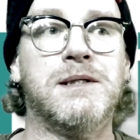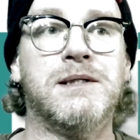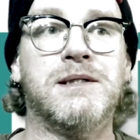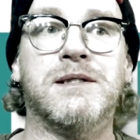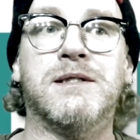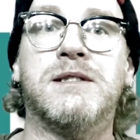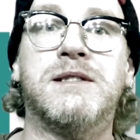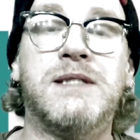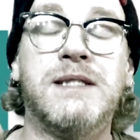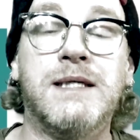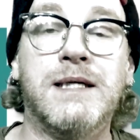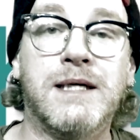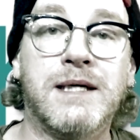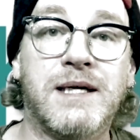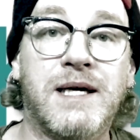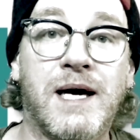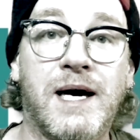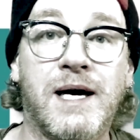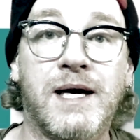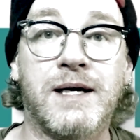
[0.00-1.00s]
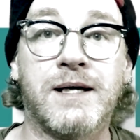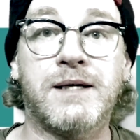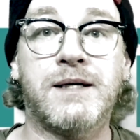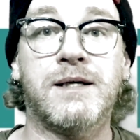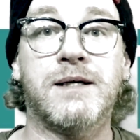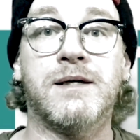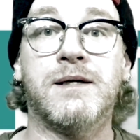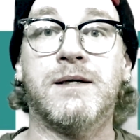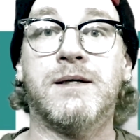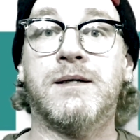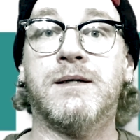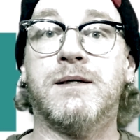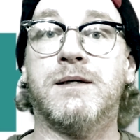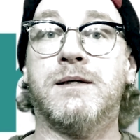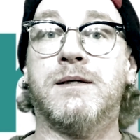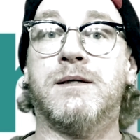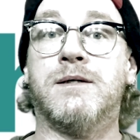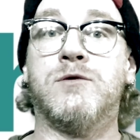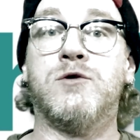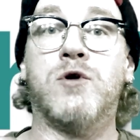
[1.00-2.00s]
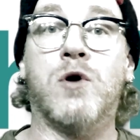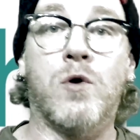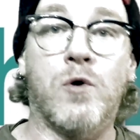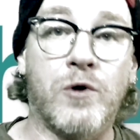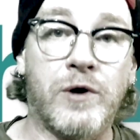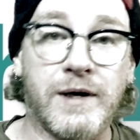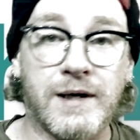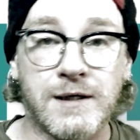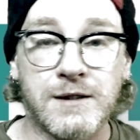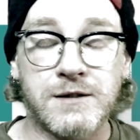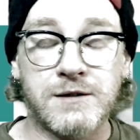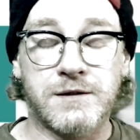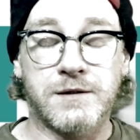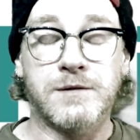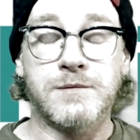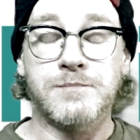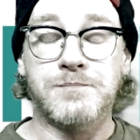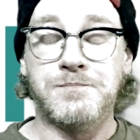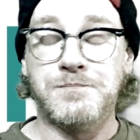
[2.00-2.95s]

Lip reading: The Sea and Cake, Tortoise,